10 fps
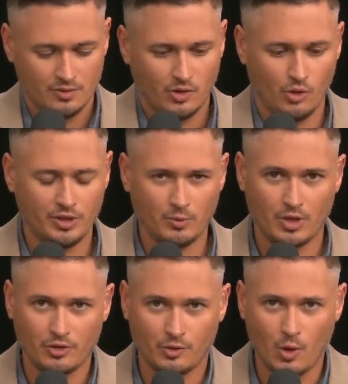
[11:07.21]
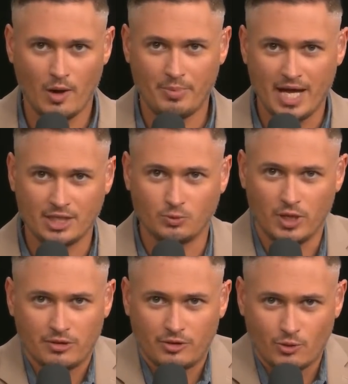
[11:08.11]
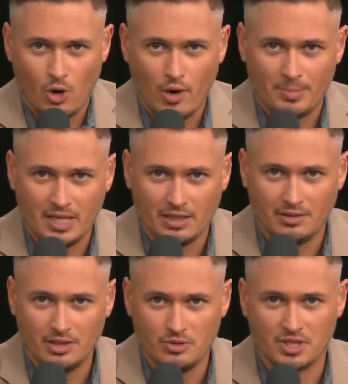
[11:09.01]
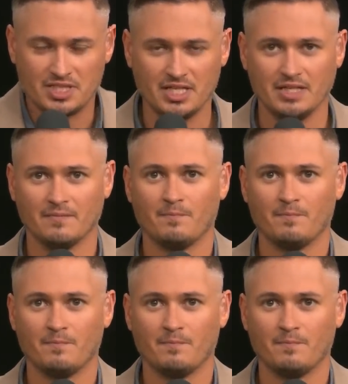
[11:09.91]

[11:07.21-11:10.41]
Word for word: holding one of the throw up bags with throw up in it that you could see.